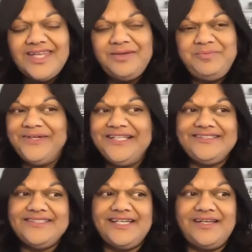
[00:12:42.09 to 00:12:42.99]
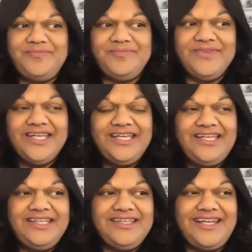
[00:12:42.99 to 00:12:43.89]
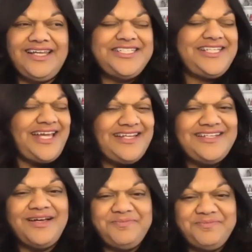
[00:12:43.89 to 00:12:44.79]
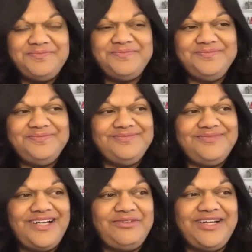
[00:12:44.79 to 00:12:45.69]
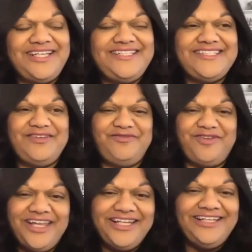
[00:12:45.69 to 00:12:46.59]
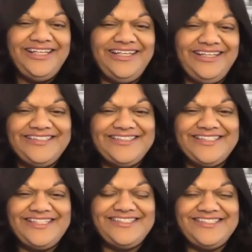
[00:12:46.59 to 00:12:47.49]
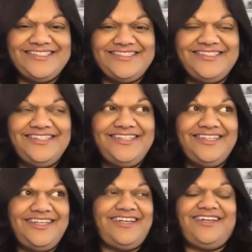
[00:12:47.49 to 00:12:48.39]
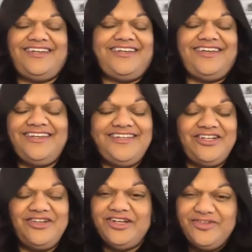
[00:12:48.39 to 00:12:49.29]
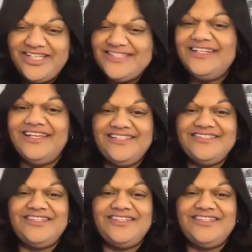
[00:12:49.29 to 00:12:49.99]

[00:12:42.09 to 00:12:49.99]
But um, that I should end up a writer finally is is you know a great delight and a